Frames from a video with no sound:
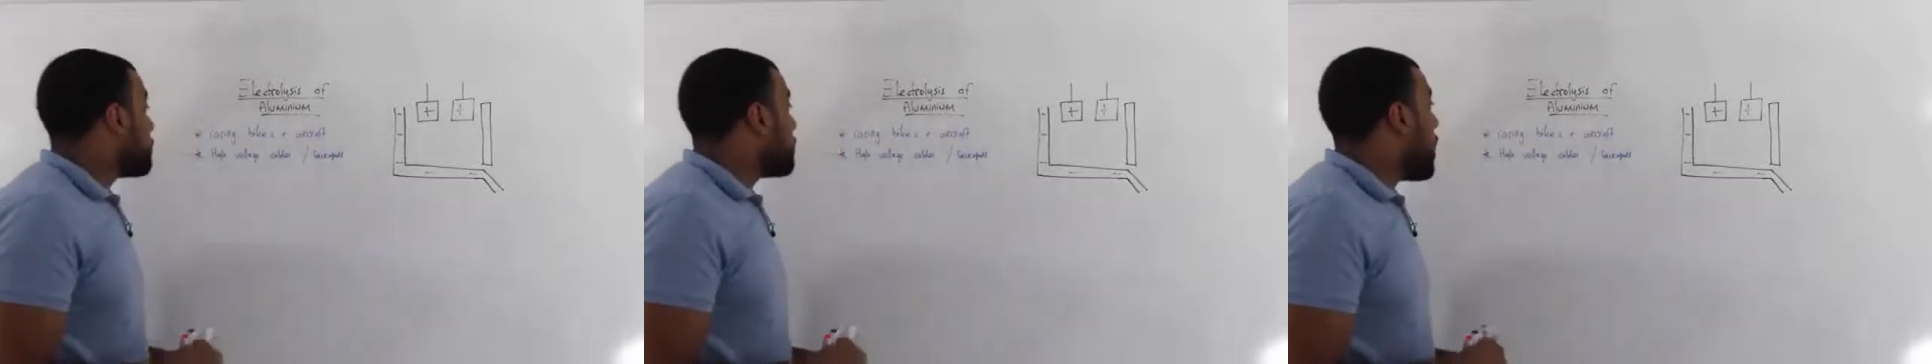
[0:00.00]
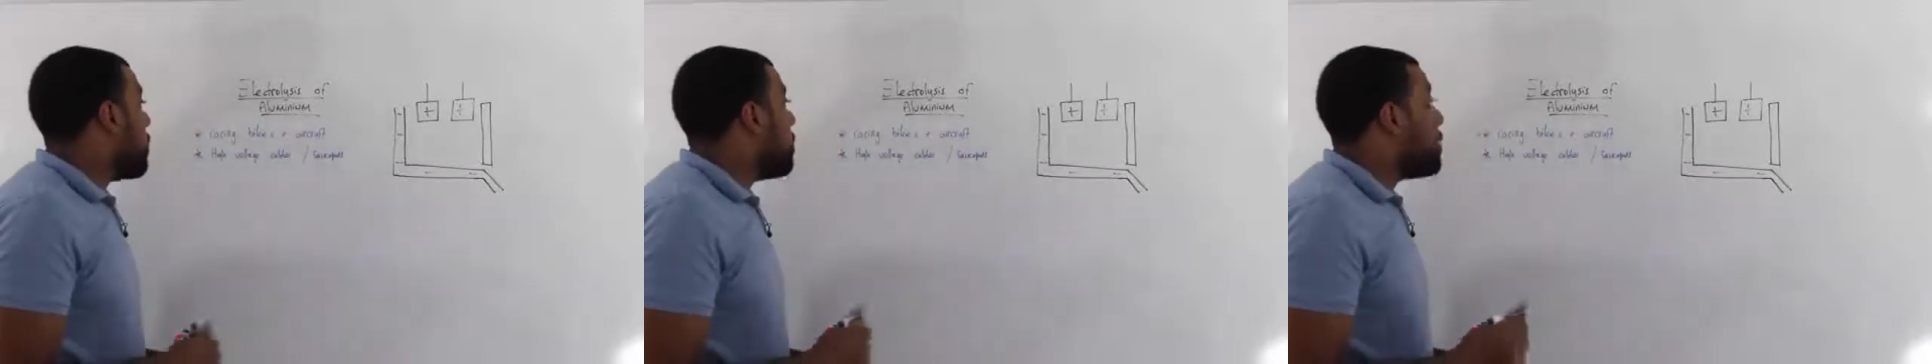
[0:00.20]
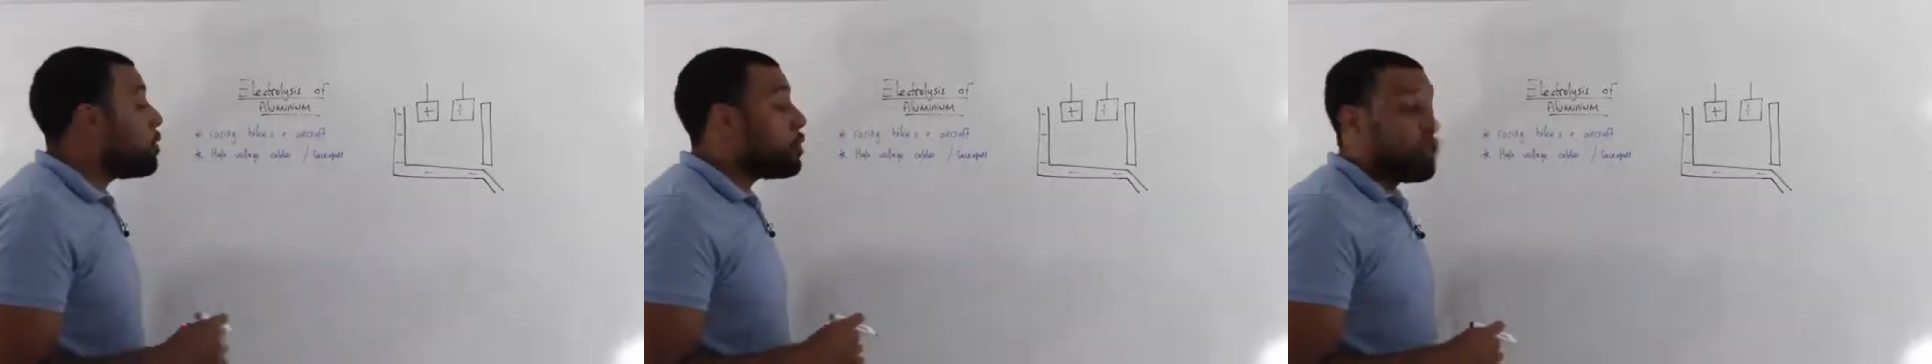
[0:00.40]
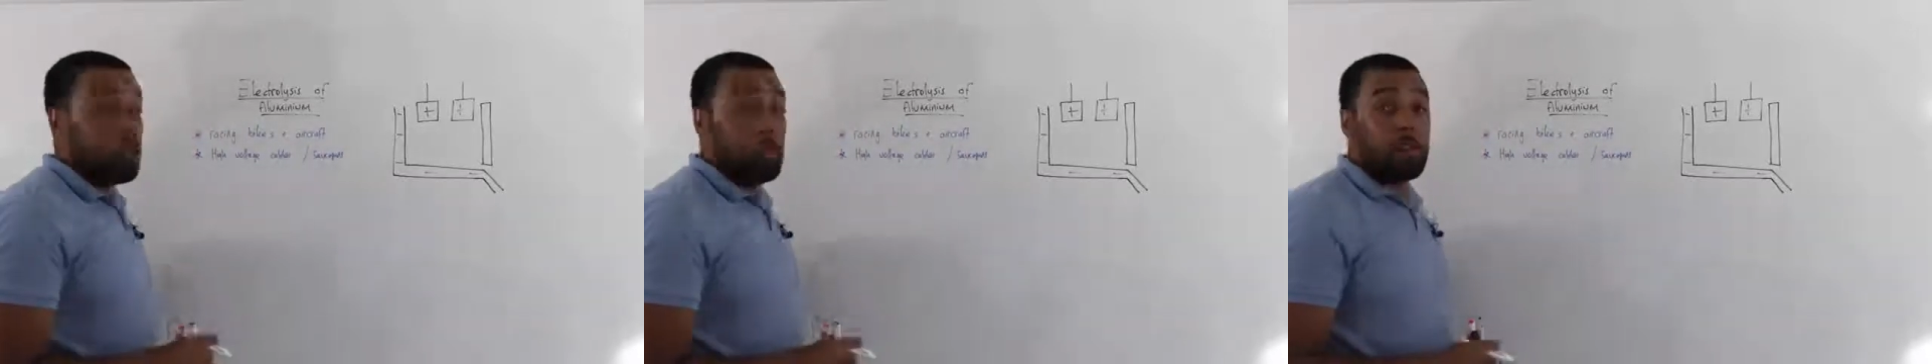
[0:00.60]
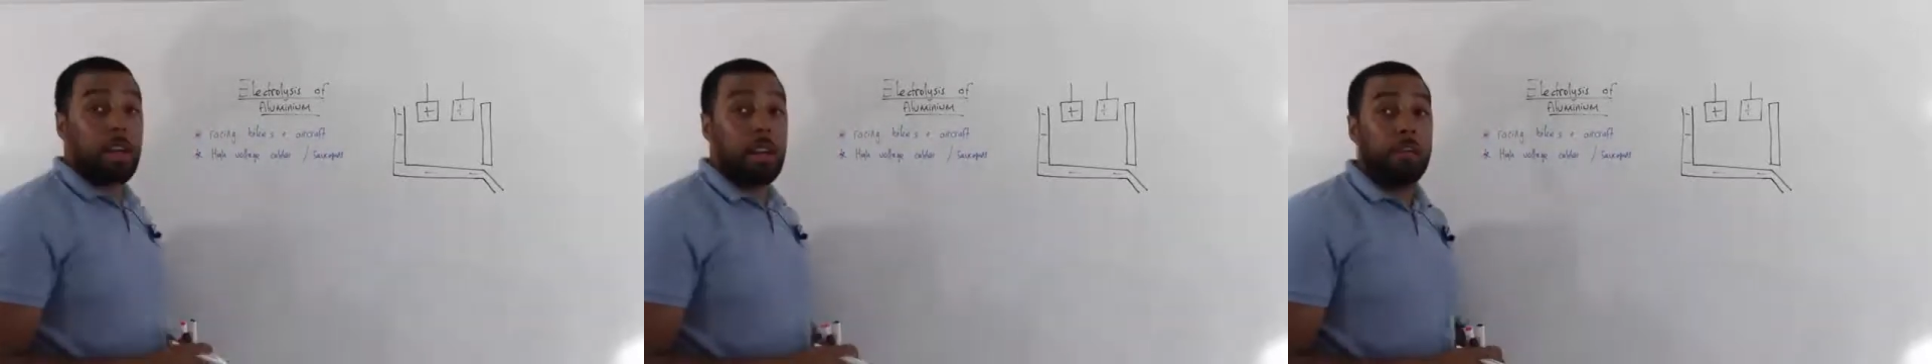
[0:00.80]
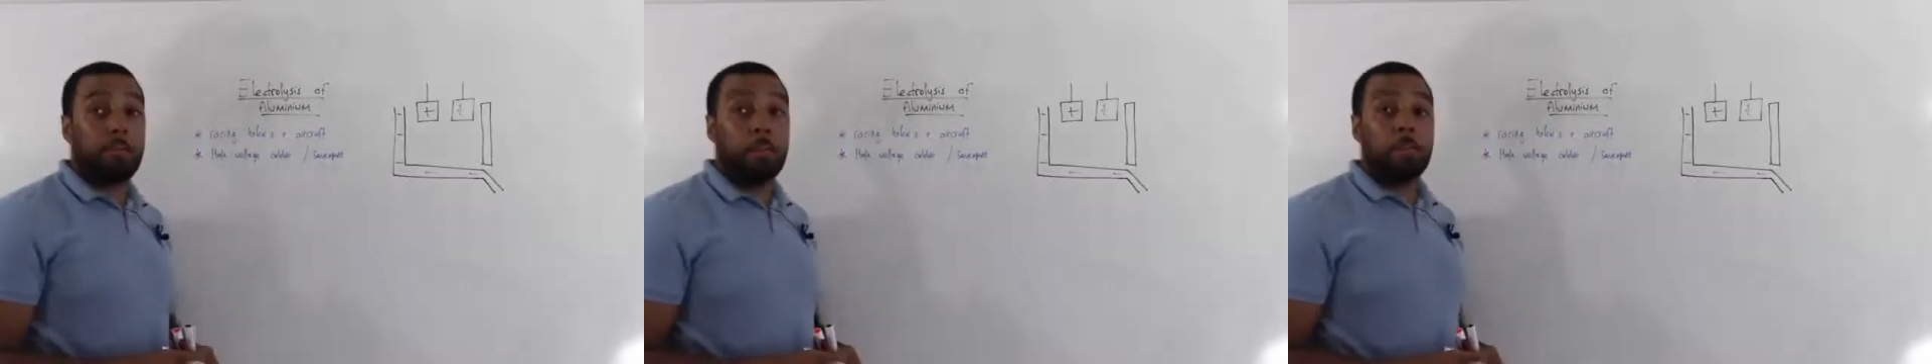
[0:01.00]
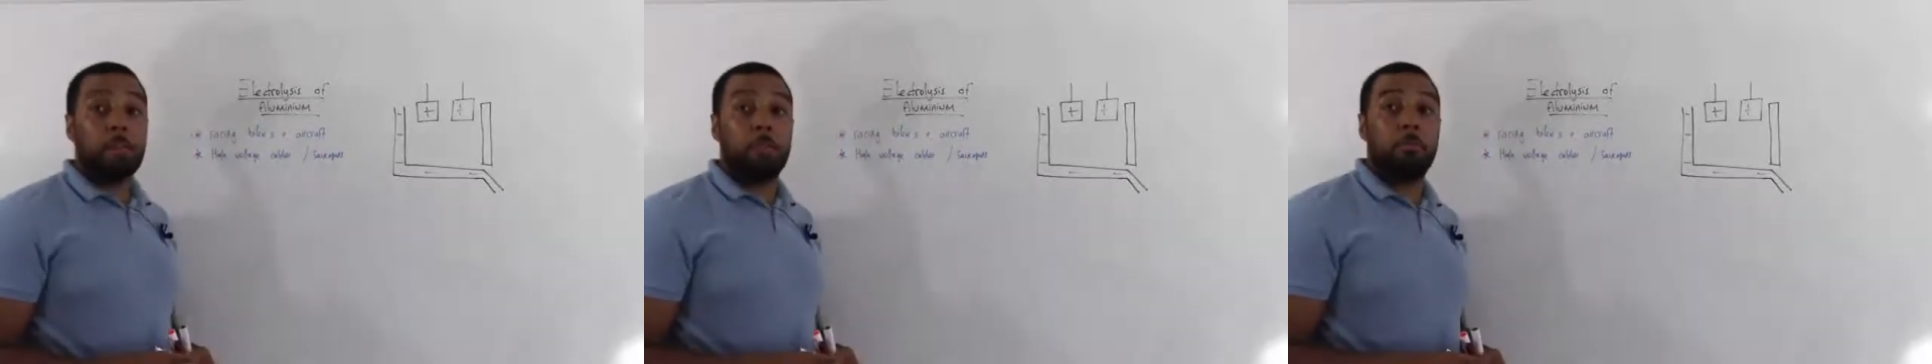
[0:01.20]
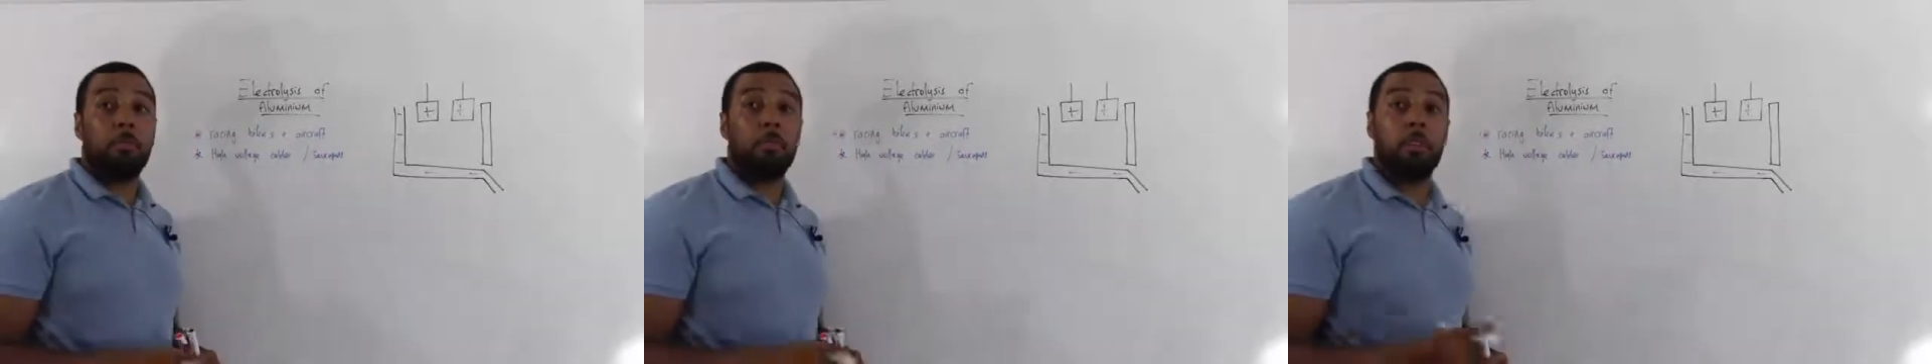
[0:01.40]
And we also use
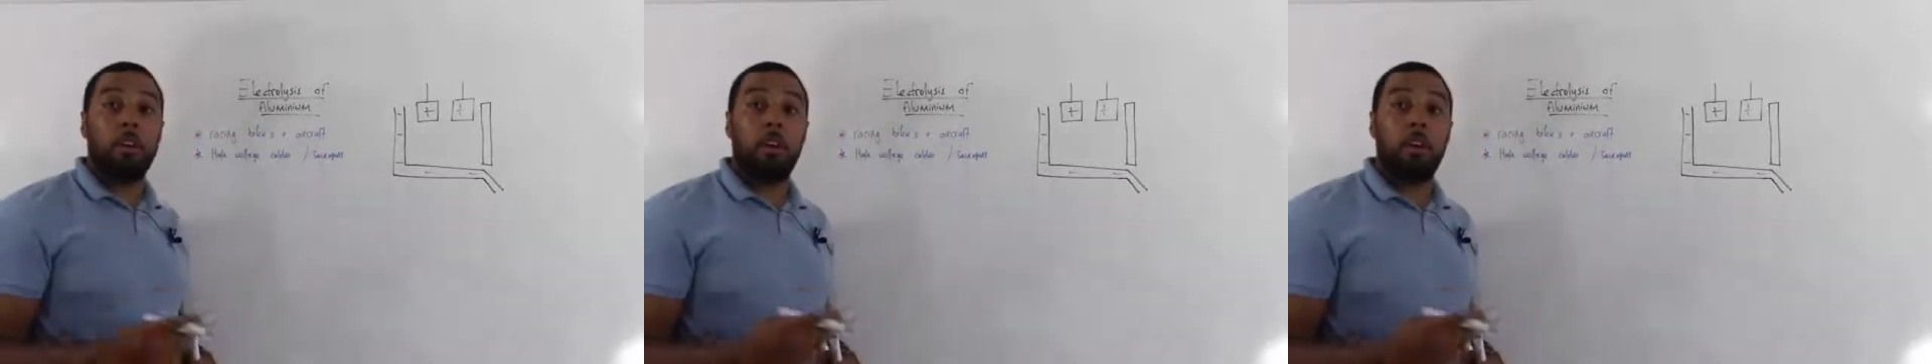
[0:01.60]
aluminium